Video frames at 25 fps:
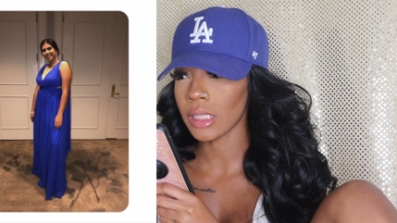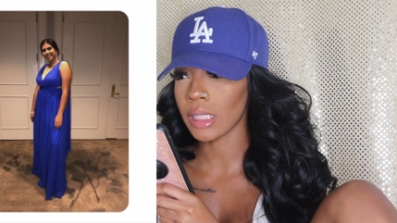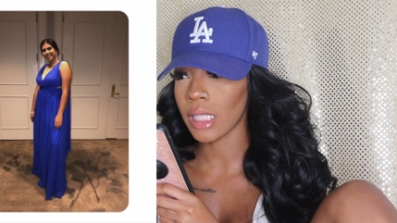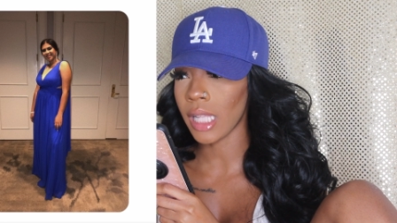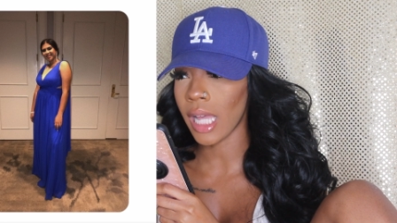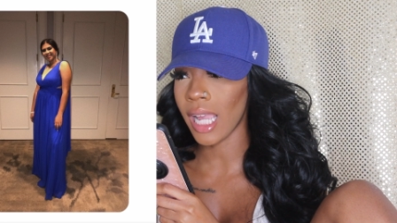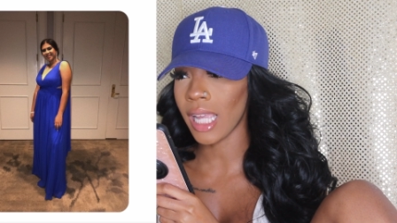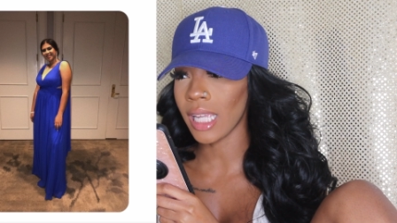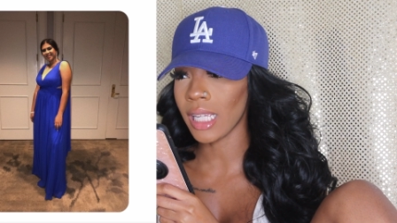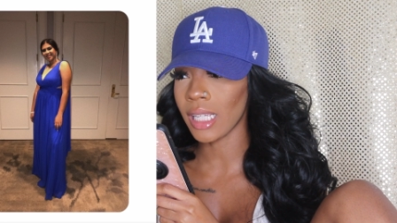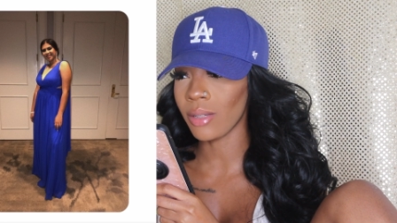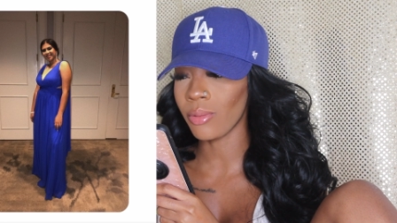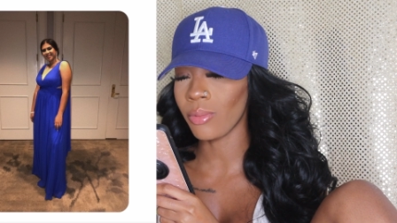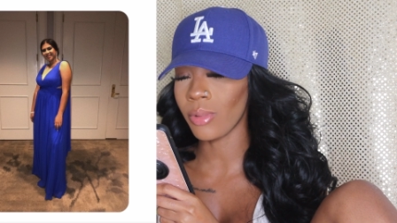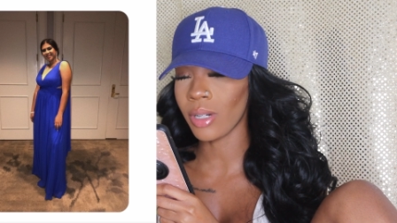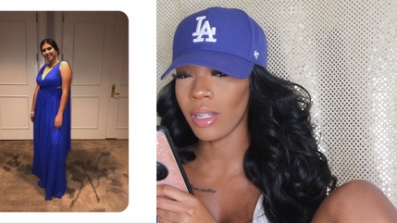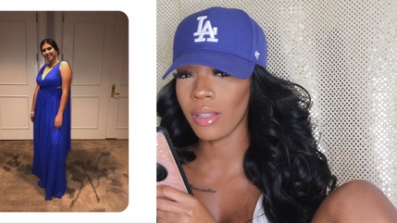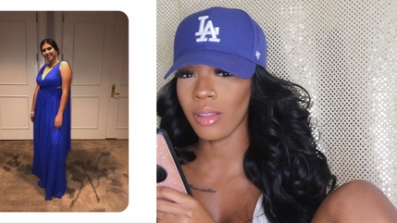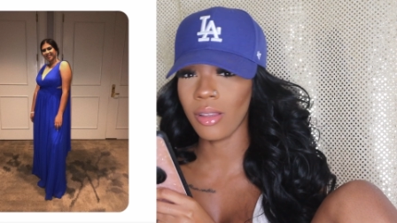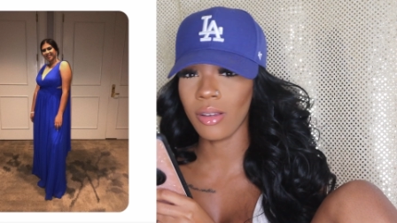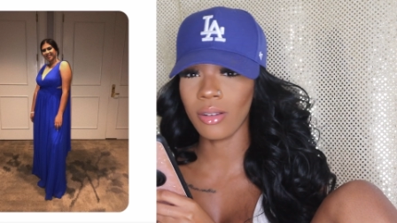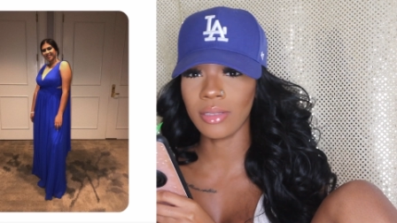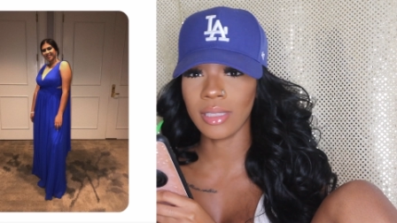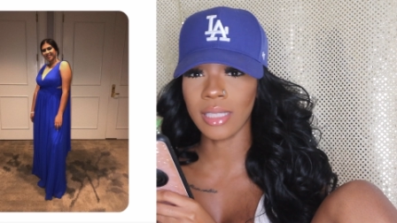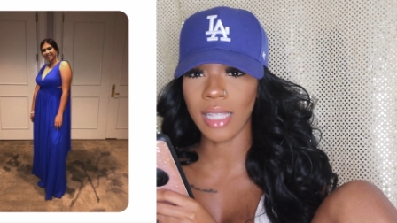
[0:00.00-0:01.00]
like one
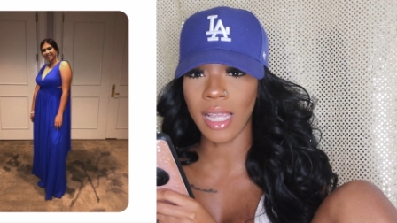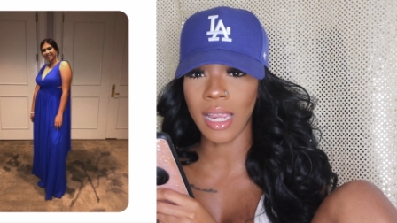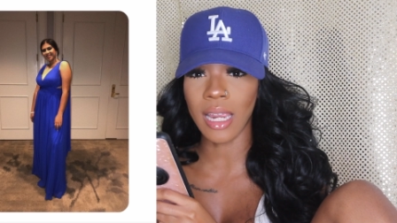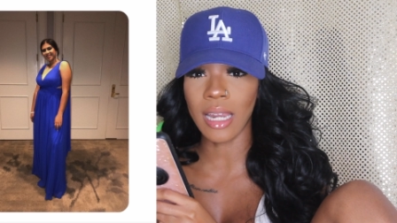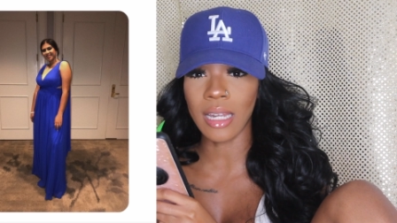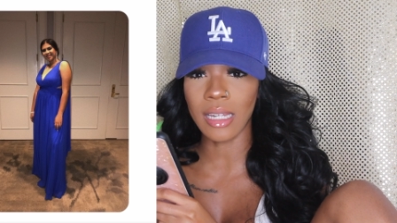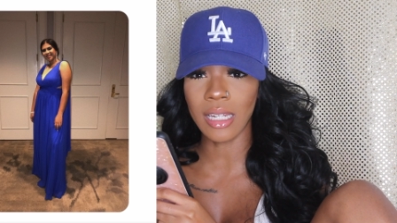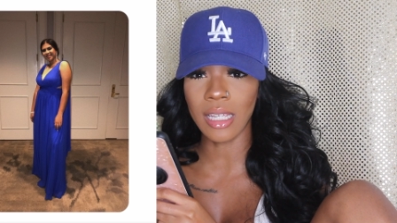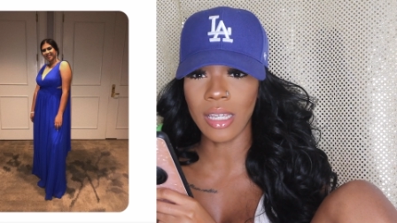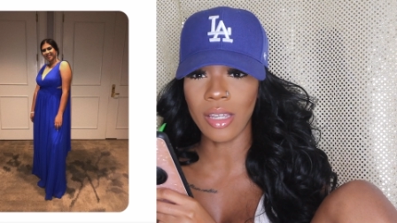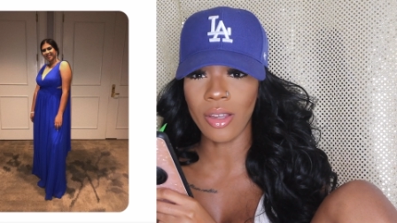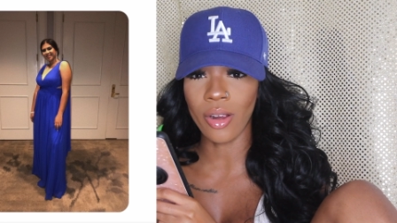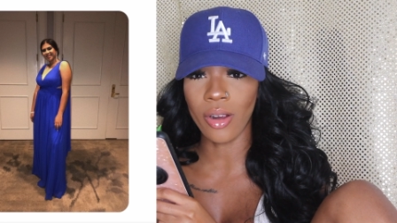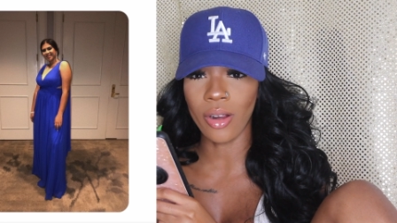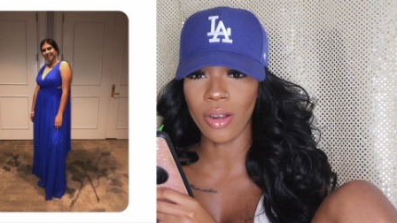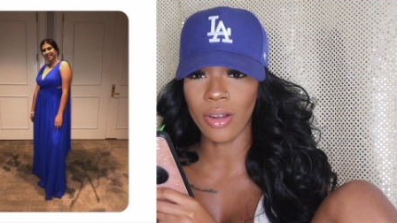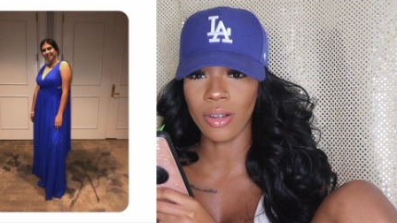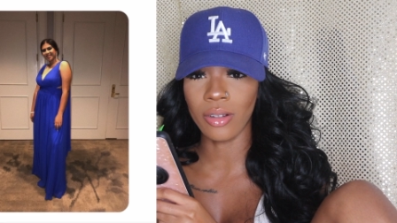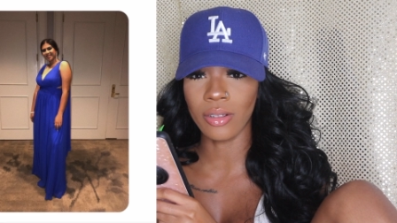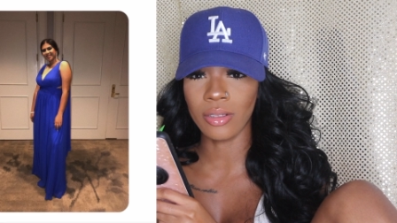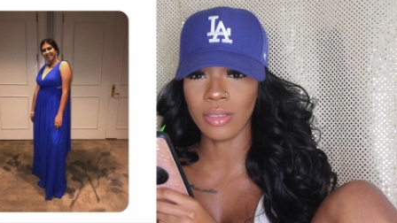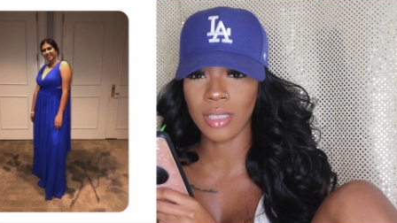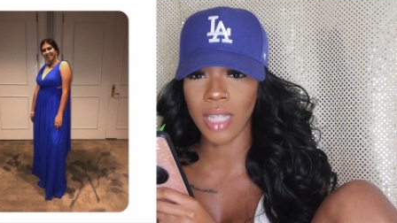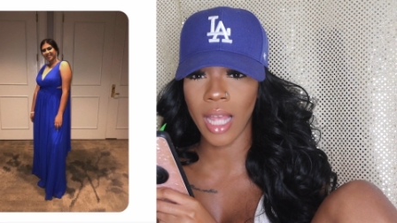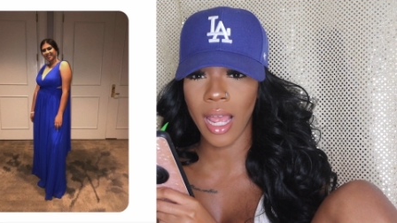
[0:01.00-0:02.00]
of those indie
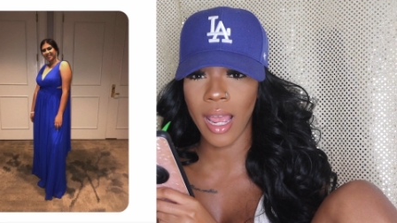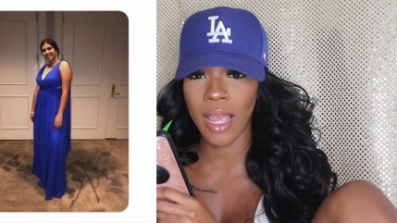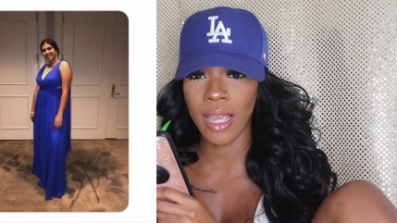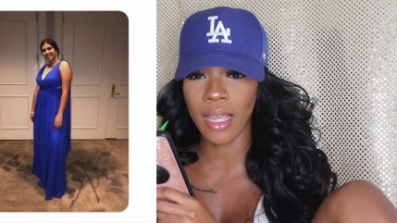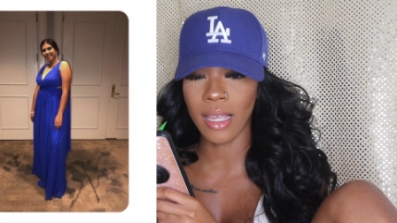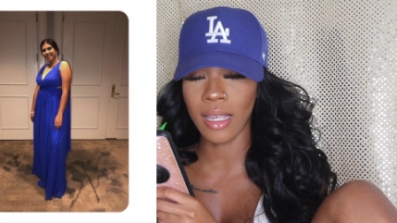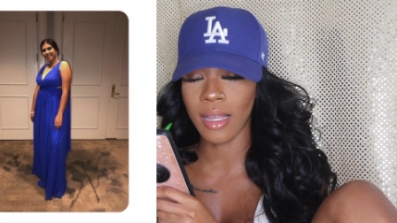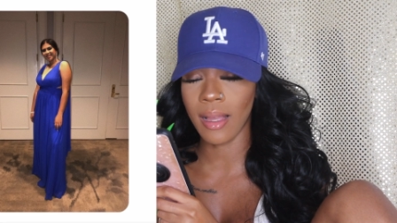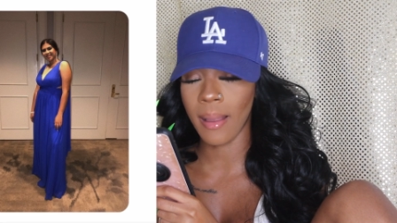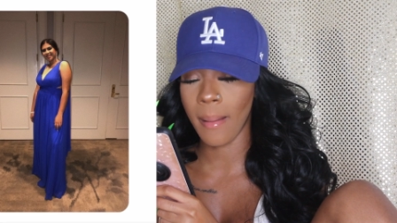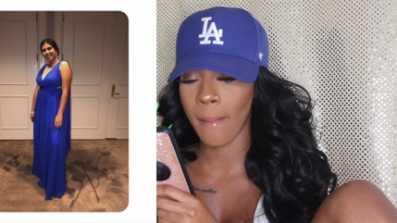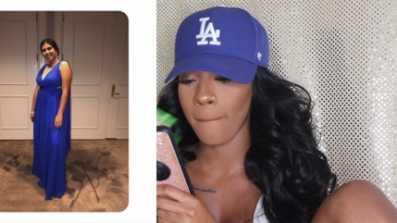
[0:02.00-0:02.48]
girls, like